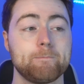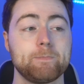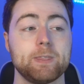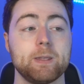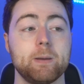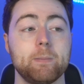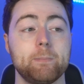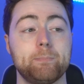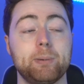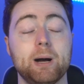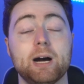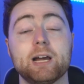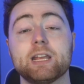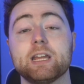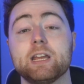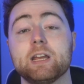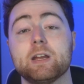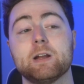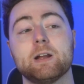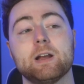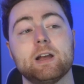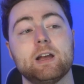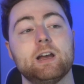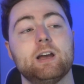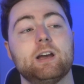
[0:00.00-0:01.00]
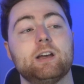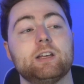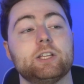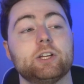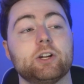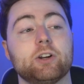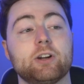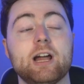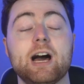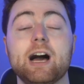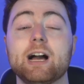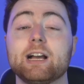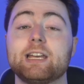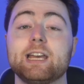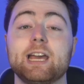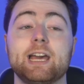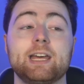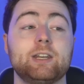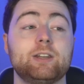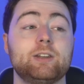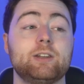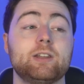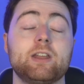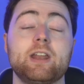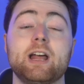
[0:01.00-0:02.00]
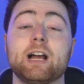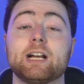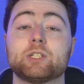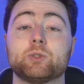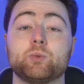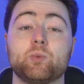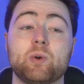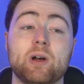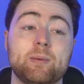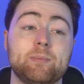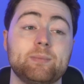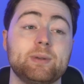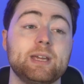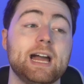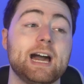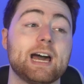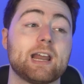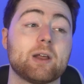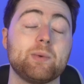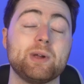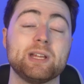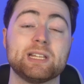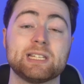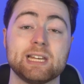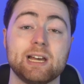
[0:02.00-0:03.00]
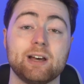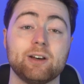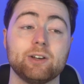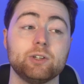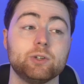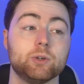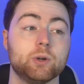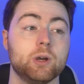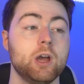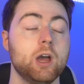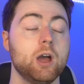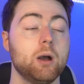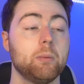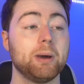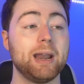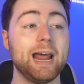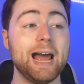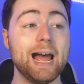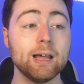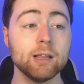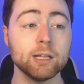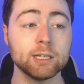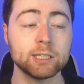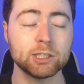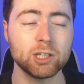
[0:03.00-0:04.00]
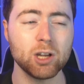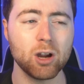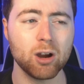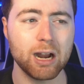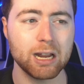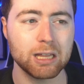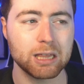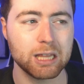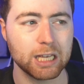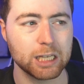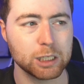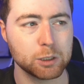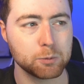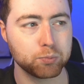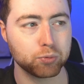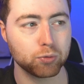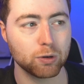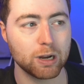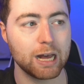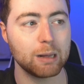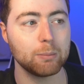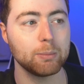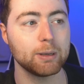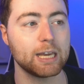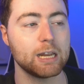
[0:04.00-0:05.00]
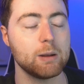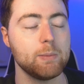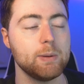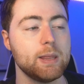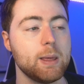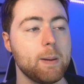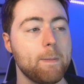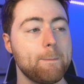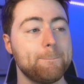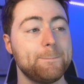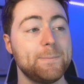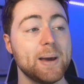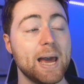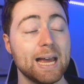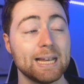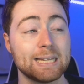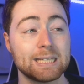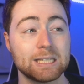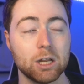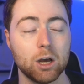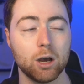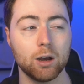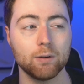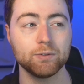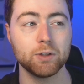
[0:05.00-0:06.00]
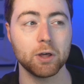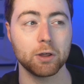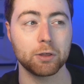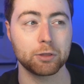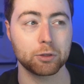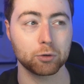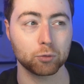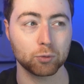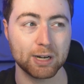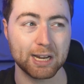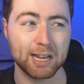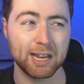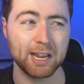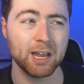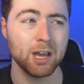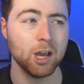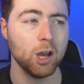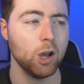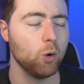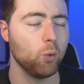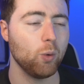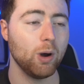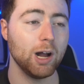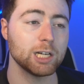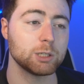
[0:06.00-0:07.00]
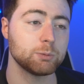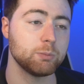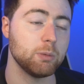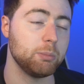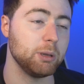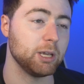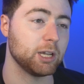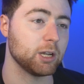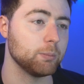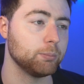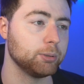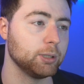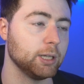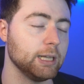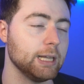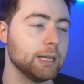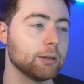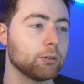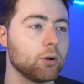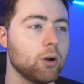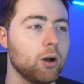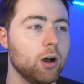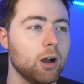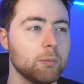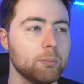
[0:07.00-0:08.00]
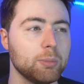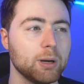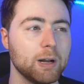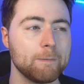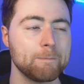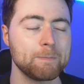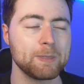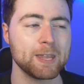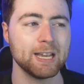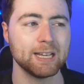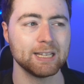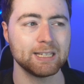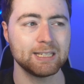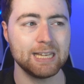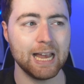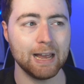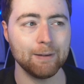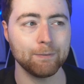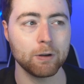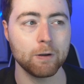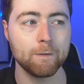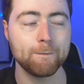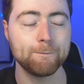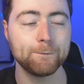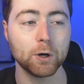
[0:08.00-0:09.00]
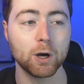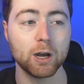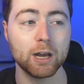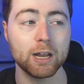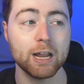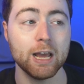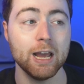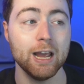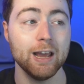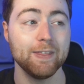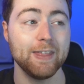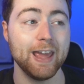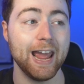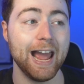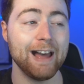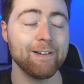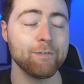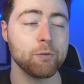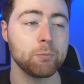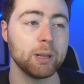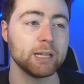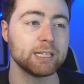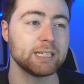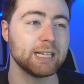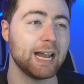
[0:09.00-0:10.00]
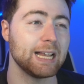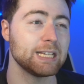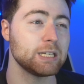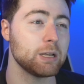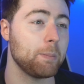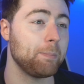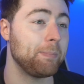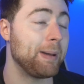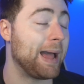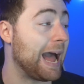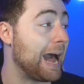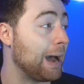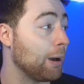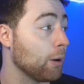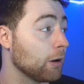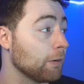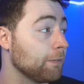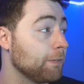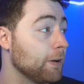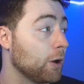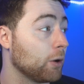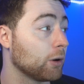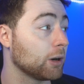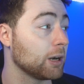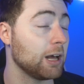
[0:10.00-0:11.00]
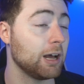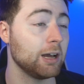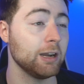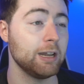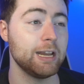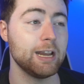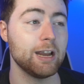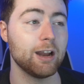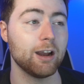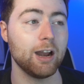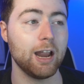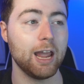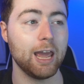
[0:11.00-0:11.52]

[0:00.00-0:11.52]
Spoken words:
Buddy, you're not getting the next Wemby. How do we tell you? But Alex Sarr, I think, is probably going to be the best of the 3. Watch me be completely wrong, but 7 foot. They have him listed as a power forward on here.